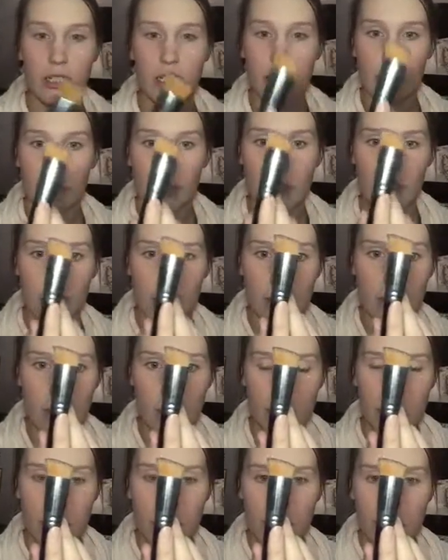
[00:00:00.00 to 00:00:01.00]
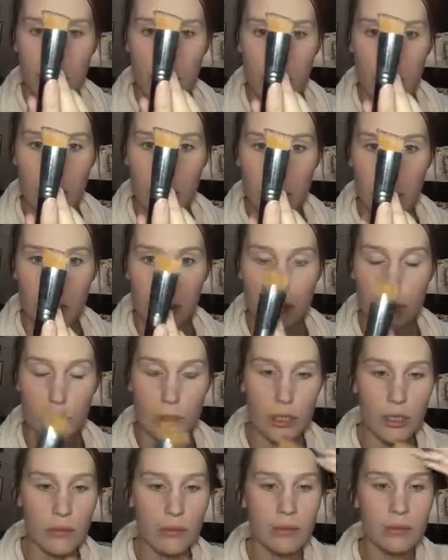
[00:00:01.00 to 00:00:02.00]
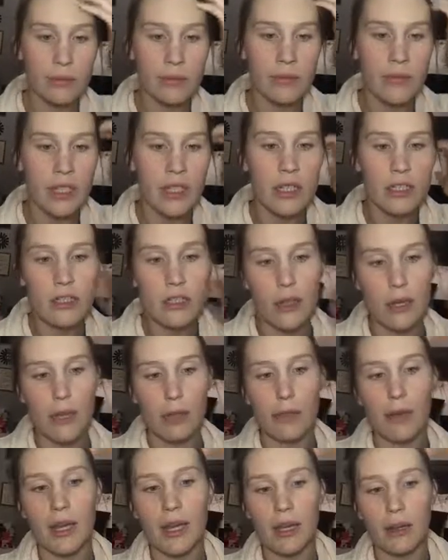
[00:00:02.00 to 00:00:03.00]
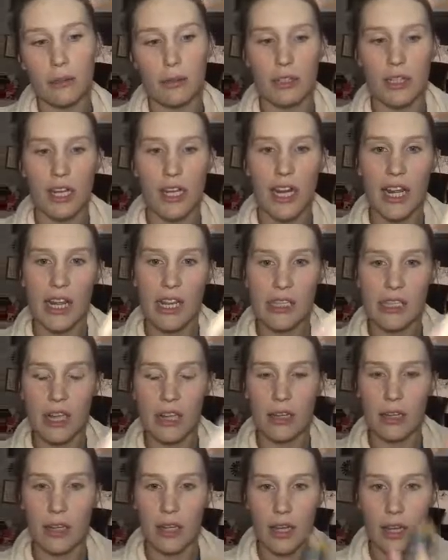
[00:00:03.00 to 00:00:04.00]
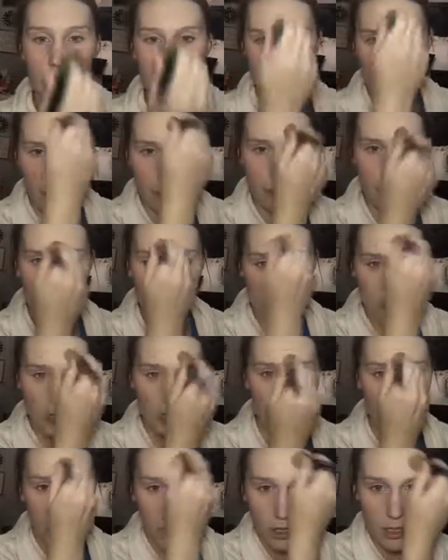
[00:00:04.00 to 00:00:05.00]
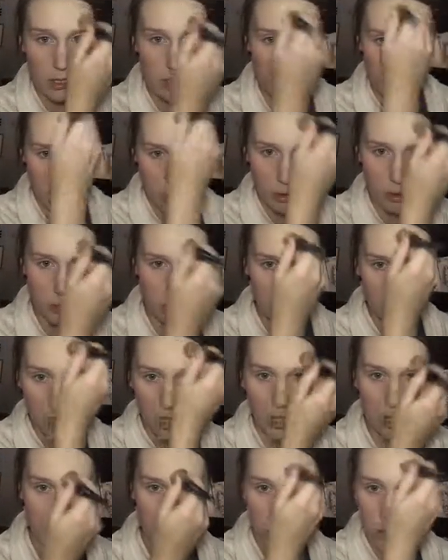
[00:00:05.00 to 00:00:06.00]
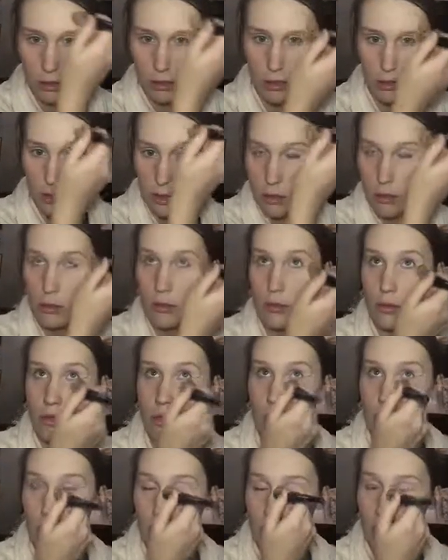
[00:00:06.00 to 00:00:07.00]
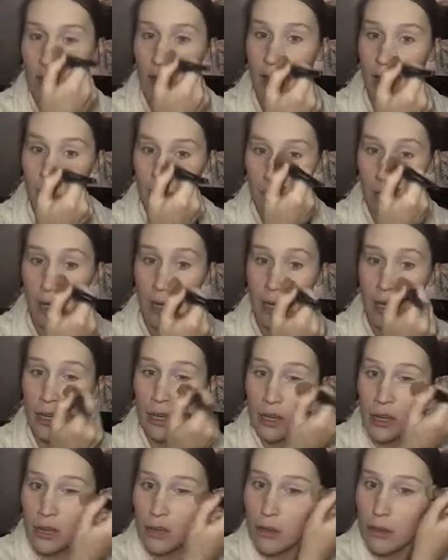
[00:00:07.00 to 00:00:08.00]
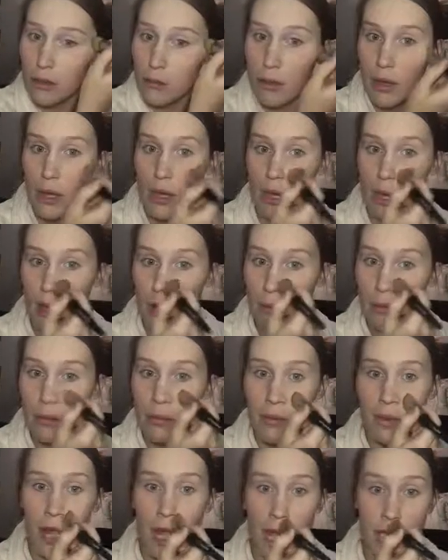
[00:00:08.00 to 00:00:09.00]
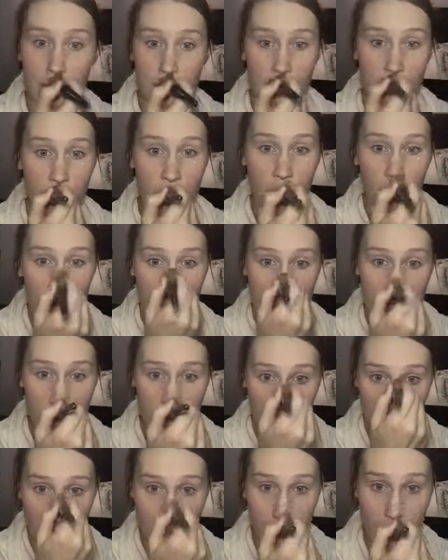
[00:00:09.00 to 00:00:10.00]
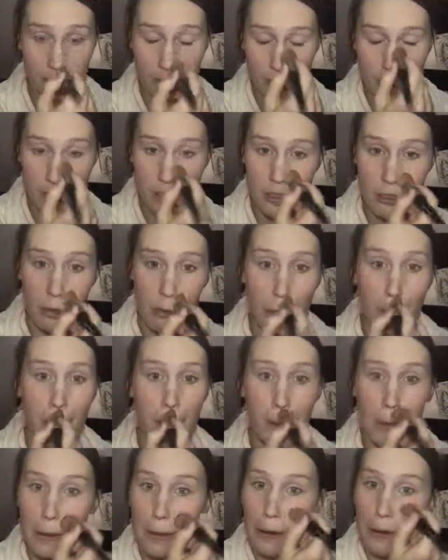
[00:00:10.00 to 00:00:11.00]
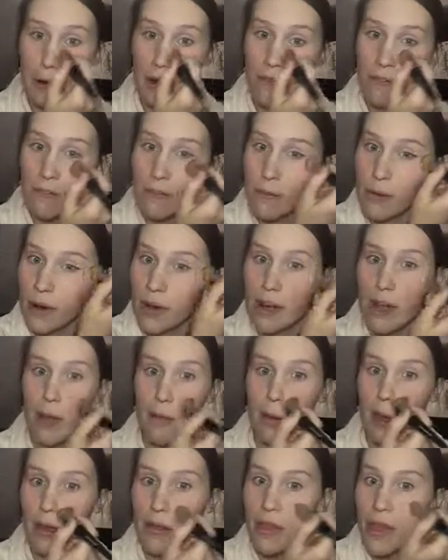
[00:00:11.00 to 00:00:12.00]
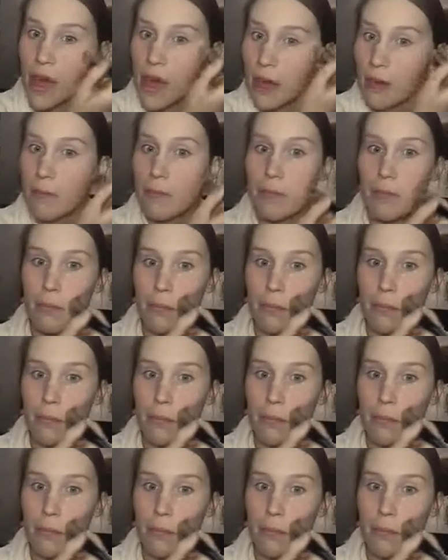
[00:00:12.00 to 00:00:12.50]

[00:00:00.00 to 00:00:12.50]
The bristles are really short, so the makeup just kind of hangs out in there, and you press down as you rotate and do your circles, and the makeup applies flawlessly. So you don't have to worry about that.